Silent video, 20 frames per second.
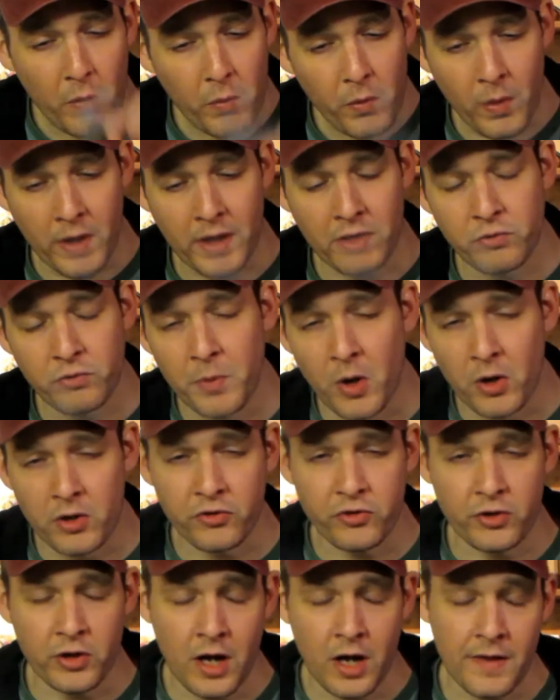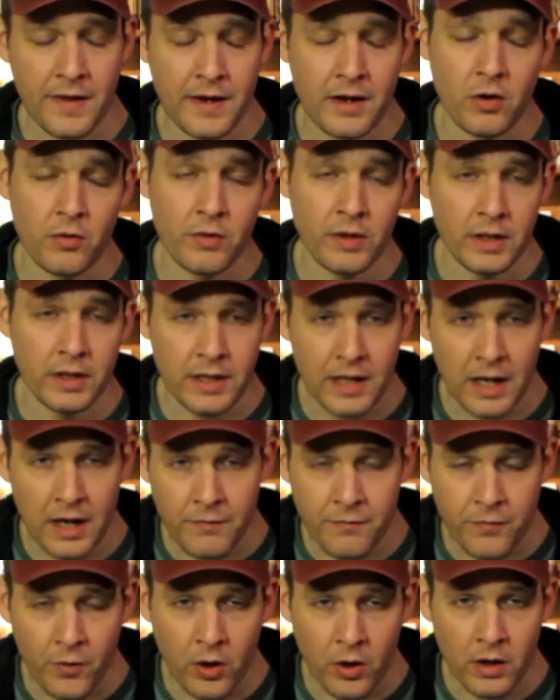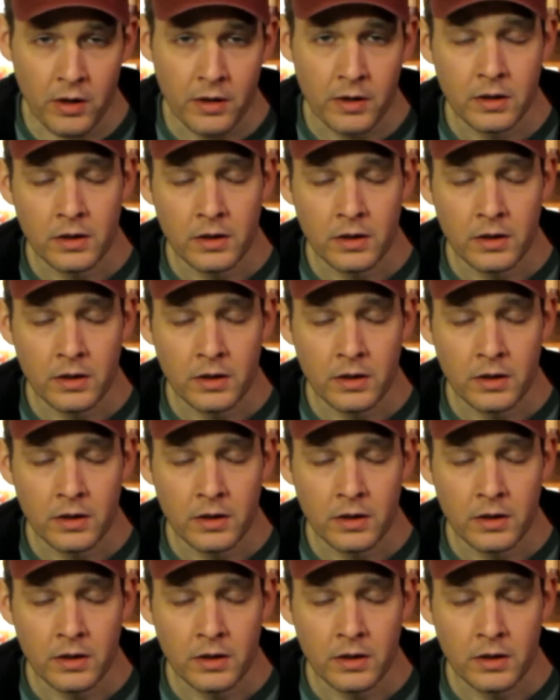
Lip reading: when I smoke a cigar that I don't really care for,